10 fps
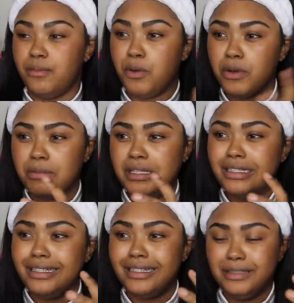
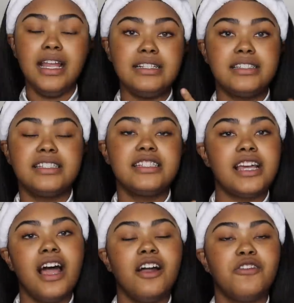portability and
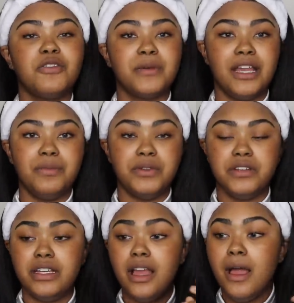style from
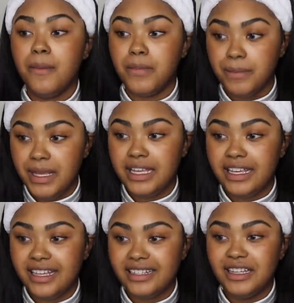KBeauty, but make
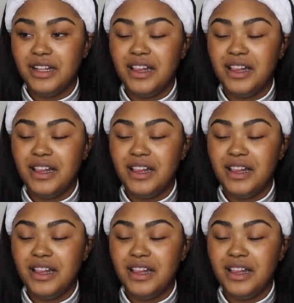it